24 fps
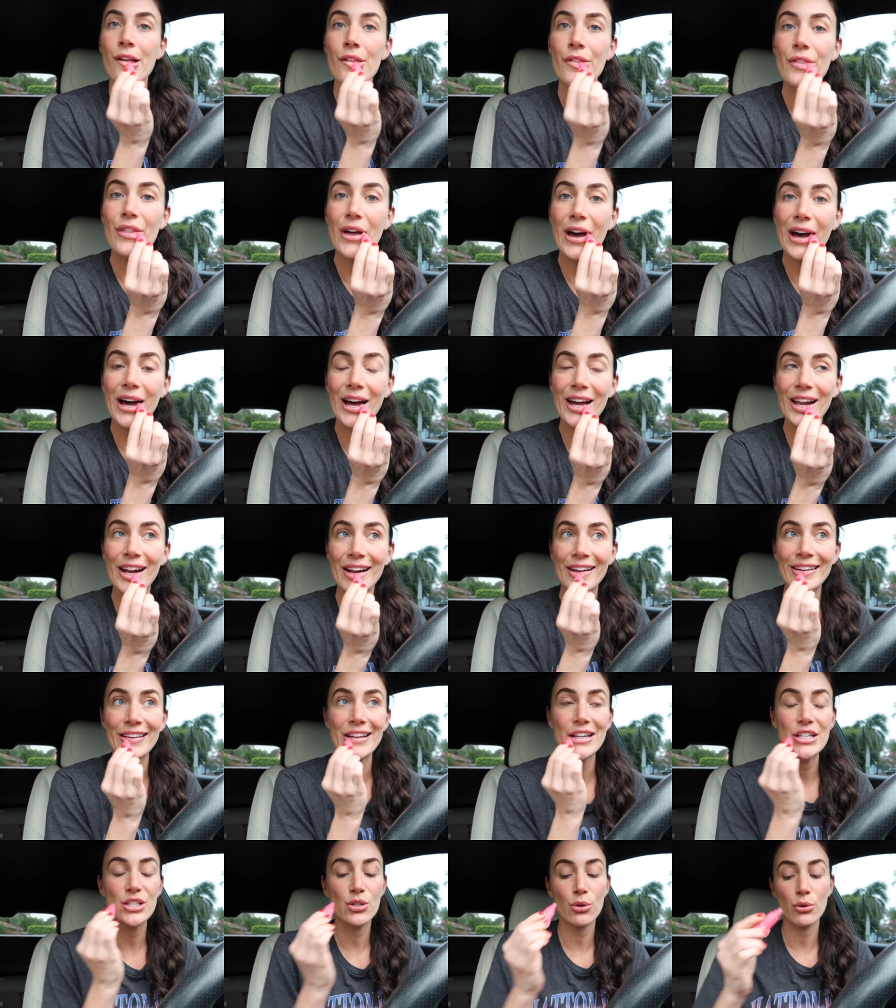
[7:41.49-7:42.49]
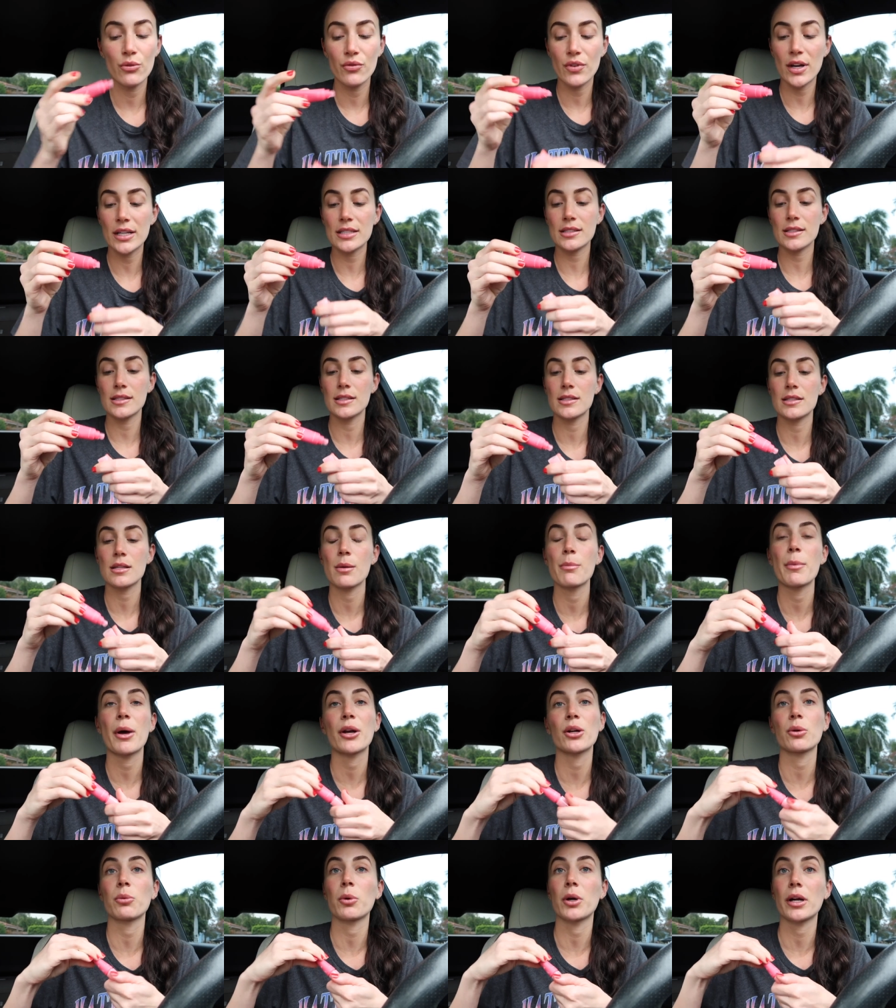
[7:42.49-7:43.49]
that I need to invest in some
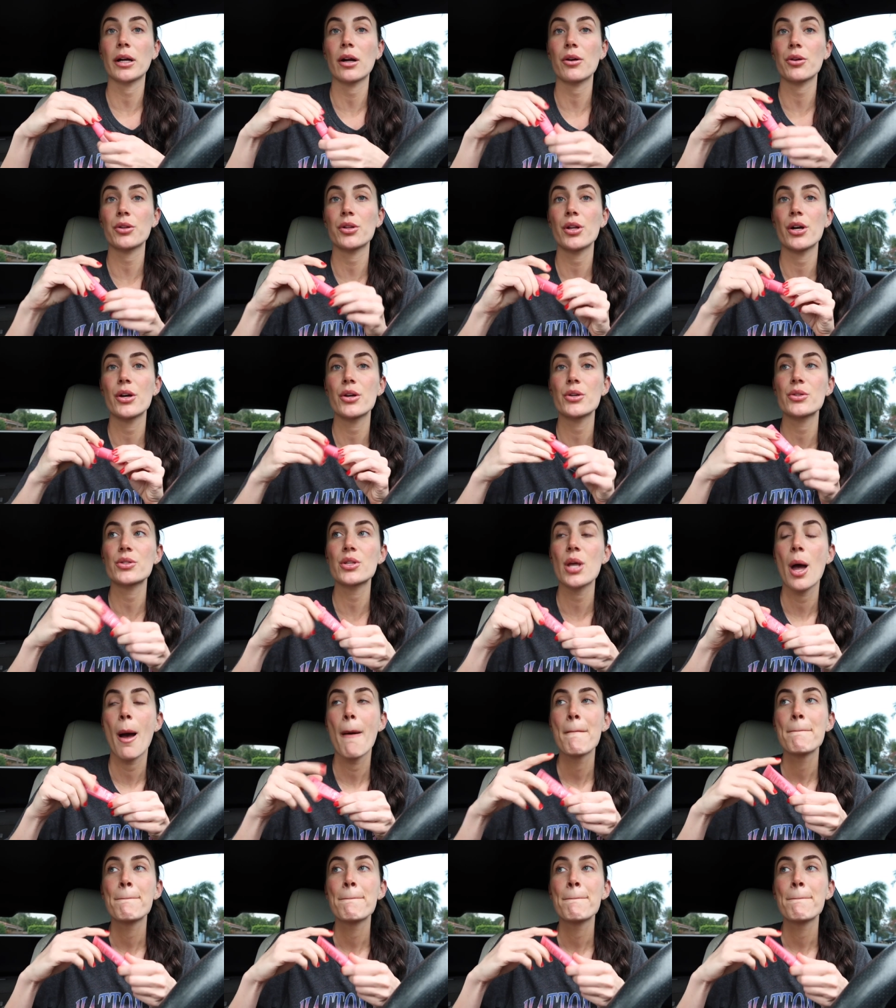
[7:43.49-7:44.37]
better workout clothes.